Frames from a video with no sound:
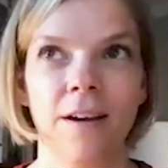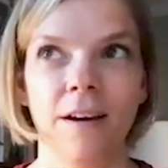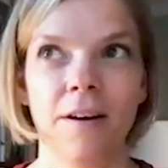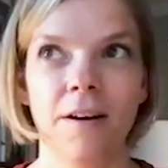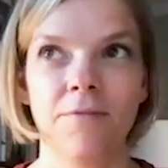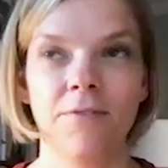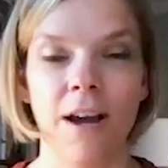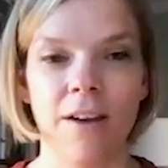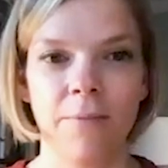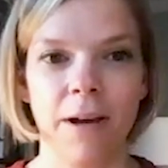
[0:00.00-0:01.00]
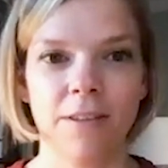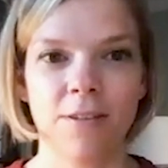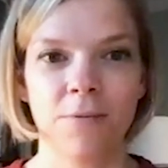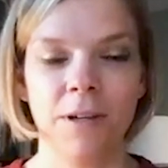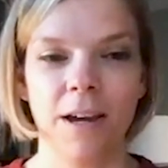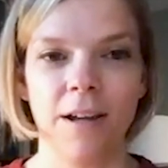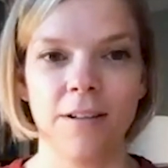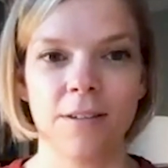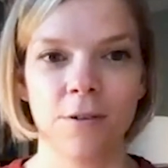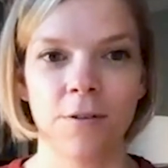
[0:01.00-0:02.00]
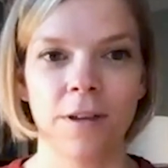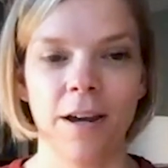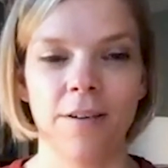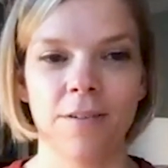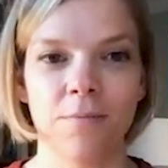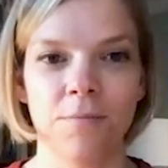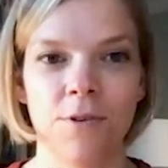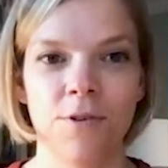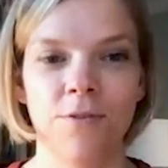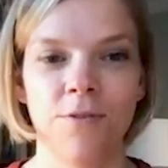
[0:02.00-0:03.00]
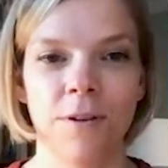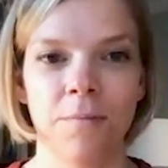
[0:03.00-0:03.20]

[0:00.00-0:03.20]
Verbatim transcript: 5 months, we had sold a house, moved,